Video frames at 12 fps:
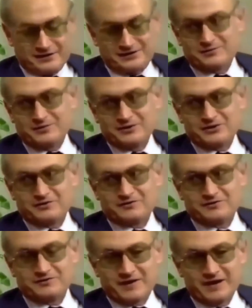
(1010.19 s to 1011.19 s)
It's a question
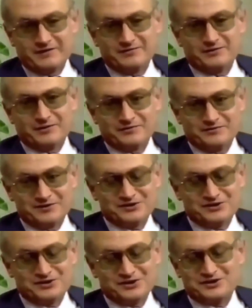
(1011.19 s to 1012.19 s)
of survival of
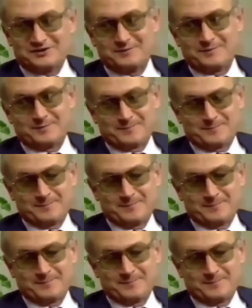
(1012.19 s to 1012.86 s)
this system.